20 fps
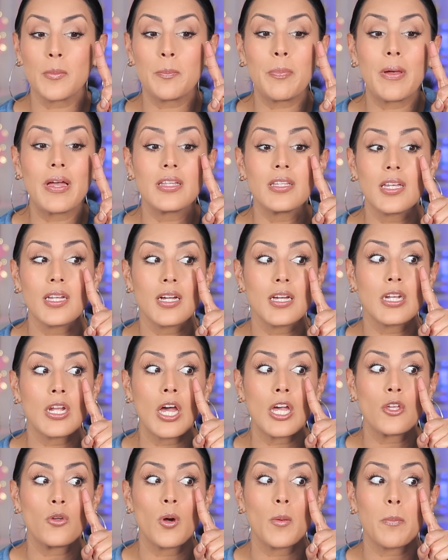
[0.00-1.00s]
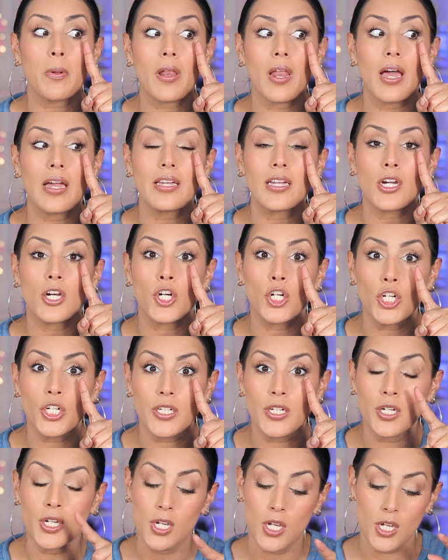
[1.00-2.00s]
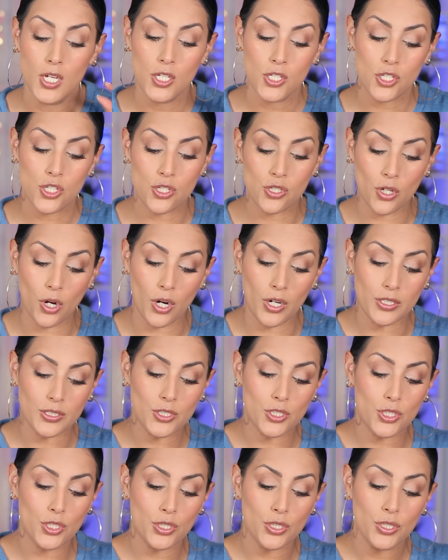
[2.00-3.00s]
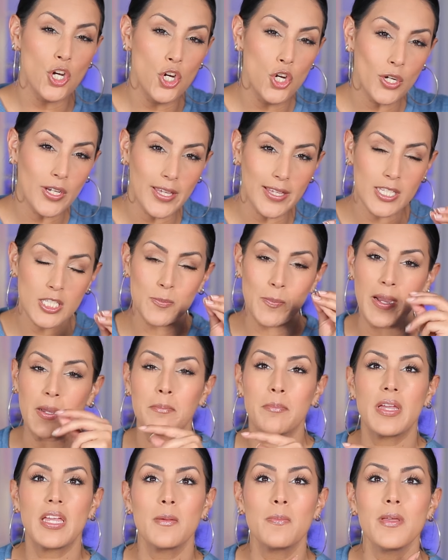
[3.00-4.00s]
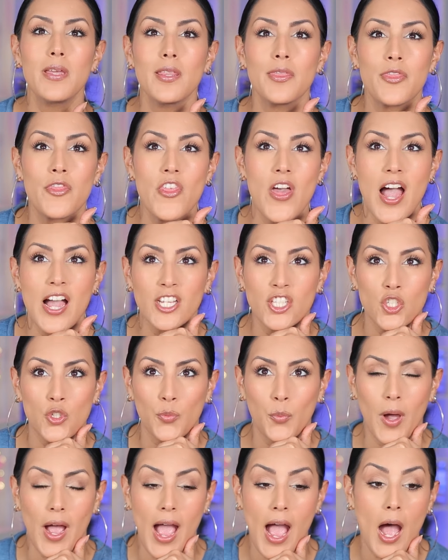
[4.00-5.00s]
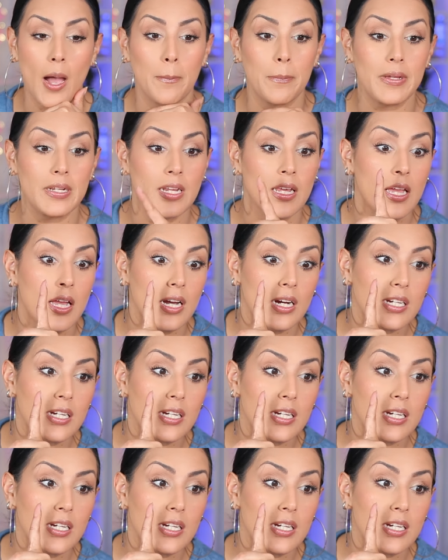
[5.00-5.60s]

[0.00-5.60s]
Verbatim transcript: Depending on how you apply it could start looking, but maybe that's what happened.